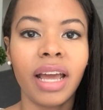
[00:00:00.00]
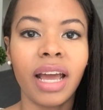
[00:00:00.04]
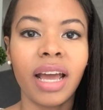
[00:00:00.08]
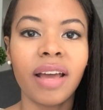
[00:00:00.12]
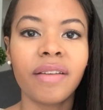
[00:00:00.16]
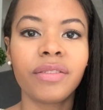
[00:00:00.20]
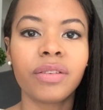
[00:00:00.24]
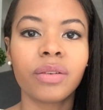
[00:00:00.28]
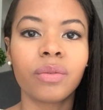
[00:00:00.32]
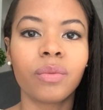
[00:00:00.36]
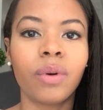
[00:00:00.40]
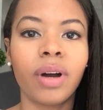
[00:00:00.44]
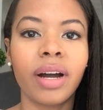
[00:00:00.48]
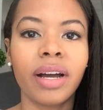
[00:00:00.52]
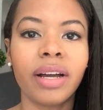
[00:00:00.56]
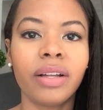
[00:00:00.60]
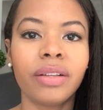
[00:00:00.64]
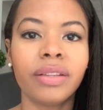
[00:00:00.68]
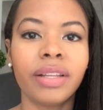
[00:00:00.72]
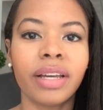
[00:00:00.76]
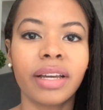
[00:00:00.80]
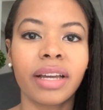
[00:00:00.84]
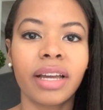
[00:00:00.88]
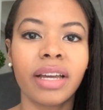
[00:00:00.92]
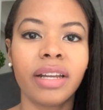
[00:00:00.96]
after a
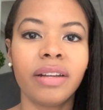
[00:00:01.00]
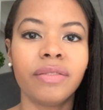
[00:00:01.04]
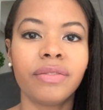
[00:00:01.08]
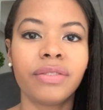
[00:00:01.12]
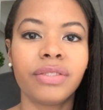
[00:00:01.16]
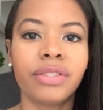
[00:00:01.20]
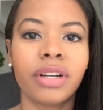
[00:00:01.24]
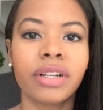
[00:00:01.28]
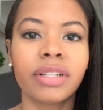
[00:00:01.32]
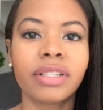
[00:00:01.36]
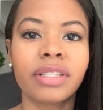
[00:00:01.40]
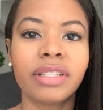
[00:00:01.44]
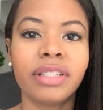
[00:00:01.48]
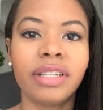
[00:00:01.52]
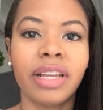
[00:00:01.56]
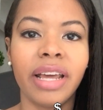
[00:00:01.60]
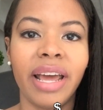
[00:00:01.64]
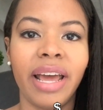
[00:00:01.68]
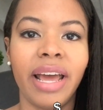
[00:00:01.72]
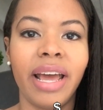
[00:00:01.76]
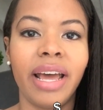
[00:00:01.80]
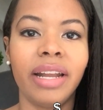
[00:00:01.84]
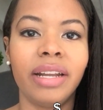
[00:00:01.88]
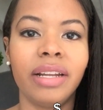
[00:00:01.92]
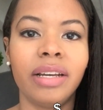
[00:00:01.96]
while that kind of starts to
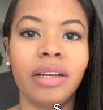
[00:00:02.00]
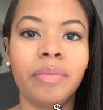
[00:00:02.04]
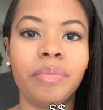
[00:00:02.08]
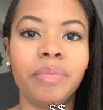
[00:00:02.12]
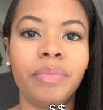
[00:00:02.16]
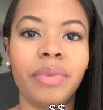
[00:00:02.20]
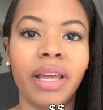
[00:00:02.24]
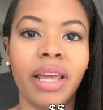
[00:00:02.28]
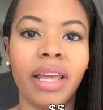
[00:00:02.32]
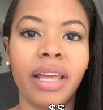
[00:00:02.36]
add up,